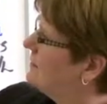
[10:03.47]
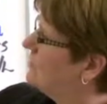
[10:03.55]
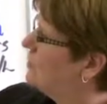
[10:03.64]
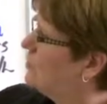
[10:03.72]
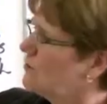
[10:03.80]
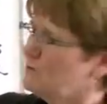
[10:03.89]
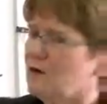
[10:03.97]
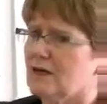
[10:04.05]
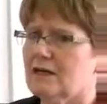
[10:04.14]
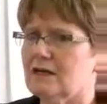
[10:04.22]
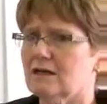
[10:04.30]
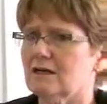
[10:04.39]
in our
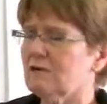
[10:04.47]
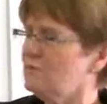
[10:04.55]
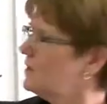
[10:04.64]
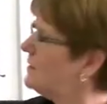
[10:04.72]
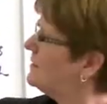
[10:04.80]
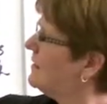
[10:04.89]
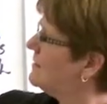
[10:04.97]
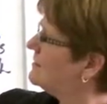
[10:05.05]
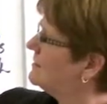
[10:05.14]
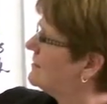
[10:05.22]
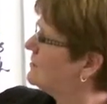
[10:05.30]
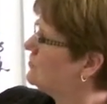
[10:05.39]
body, what it
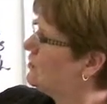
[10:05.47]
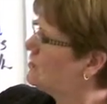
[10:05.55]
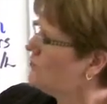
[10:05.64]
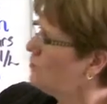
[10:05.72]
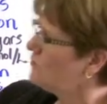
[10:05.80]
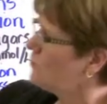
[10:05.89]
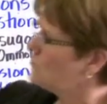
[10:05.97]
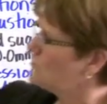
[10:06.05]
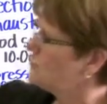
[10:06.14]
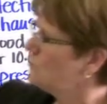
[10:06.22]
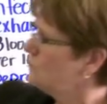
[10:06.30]
does, the stress hormones